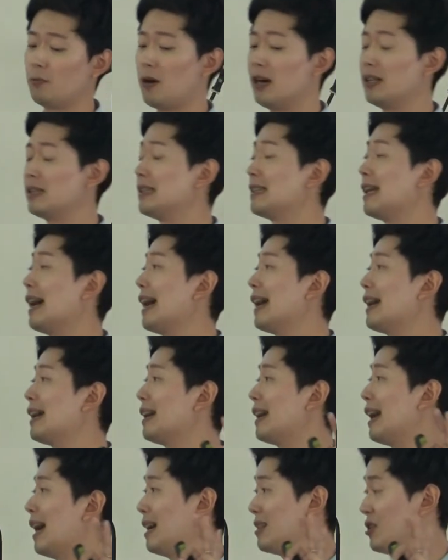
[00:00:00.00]
one
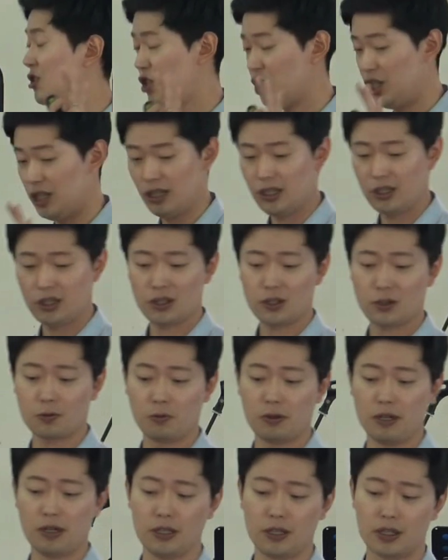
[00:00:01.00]
day as
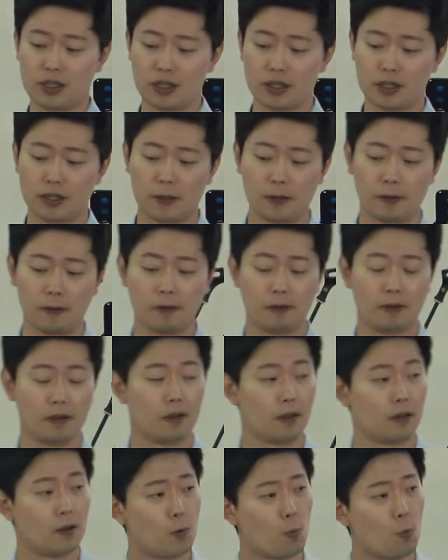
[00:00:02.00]
Jesus was.
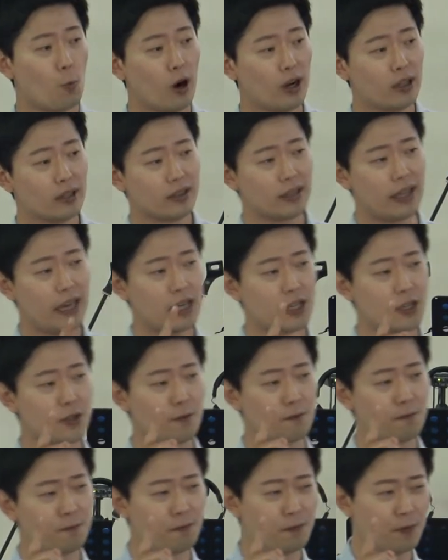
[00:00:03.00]
One that is
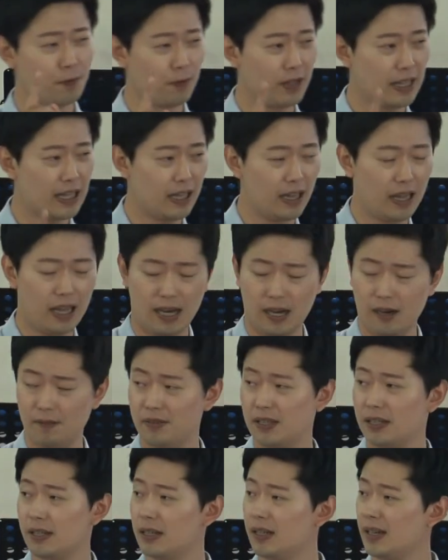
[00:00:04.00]
fully
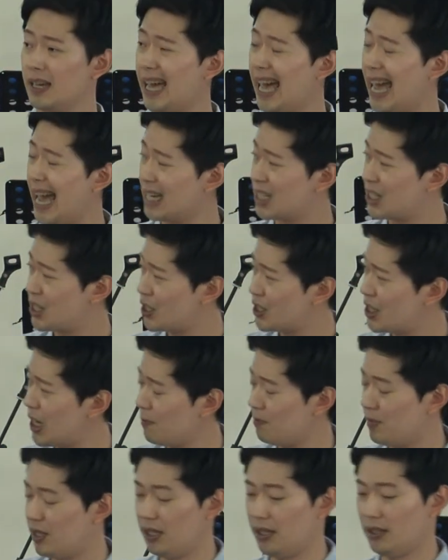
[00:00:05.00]
loved,
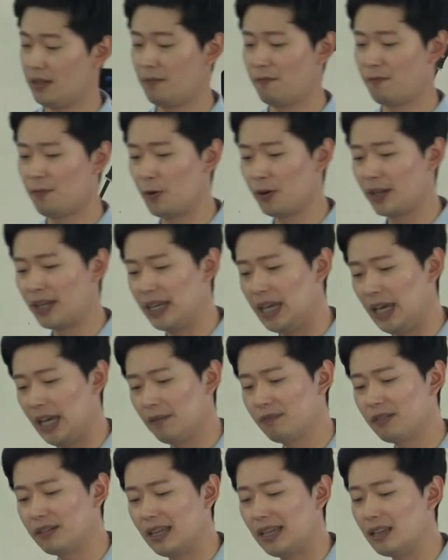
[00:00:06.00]
accepted,
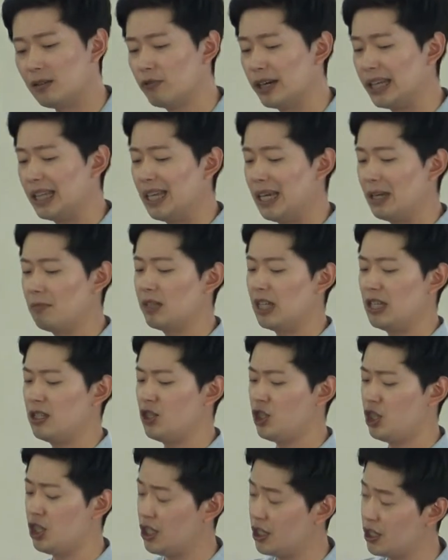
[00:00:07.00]
forgiven, and redeemed
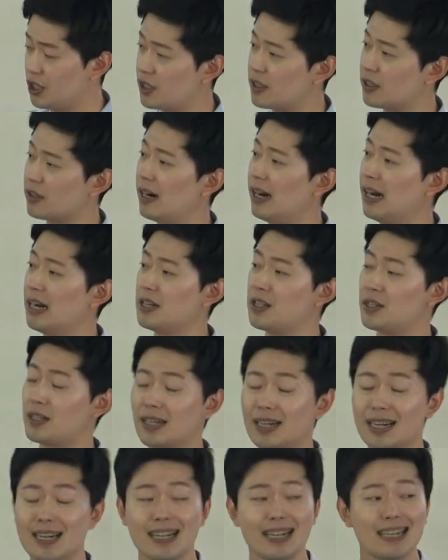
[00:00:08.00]
in Jesus
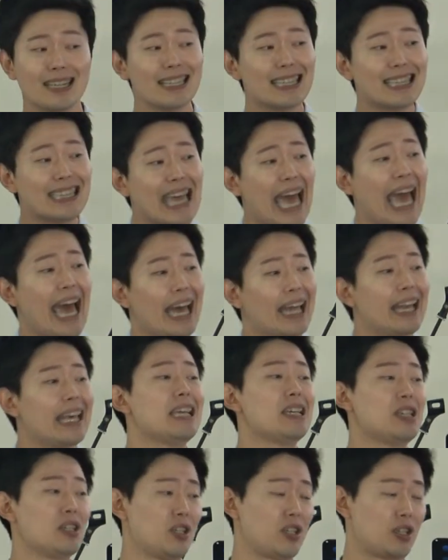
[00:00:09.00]
Christ. That
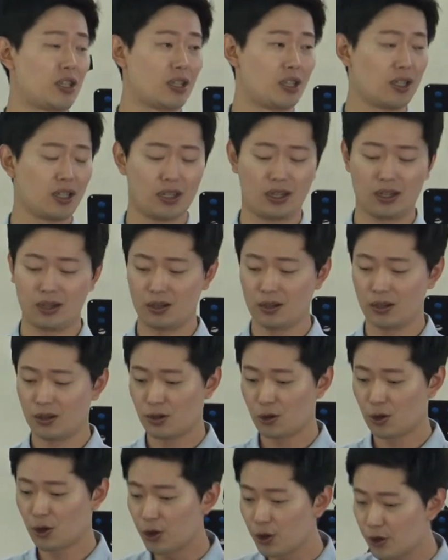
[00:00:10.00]
is
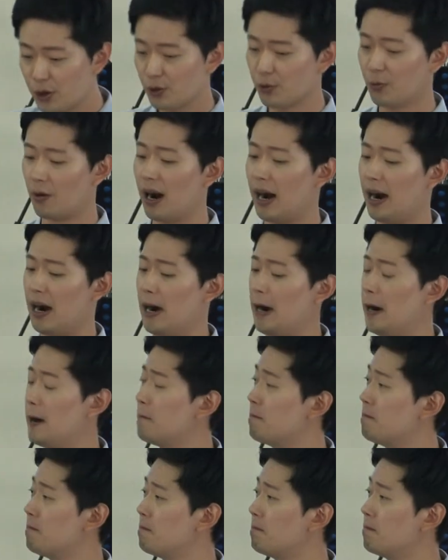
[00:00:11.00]
who you are.
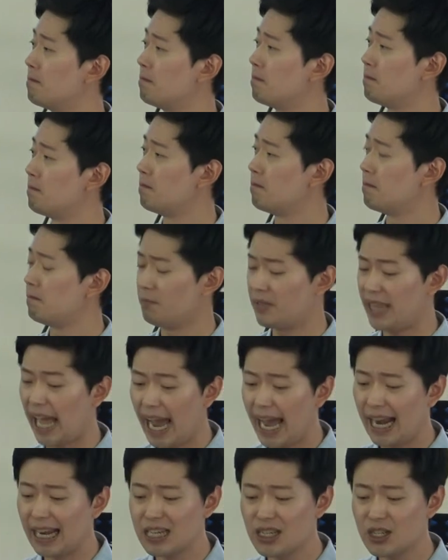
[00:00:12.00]

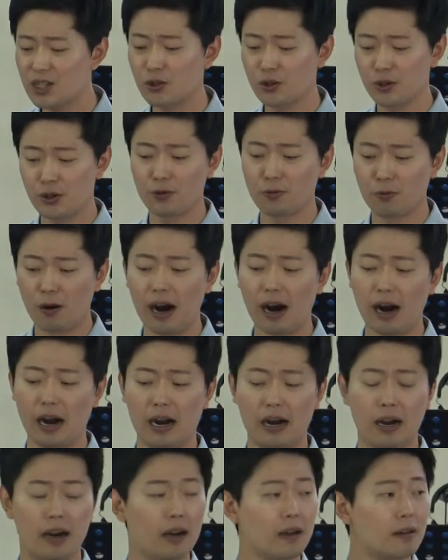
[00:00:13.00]
That is who you are.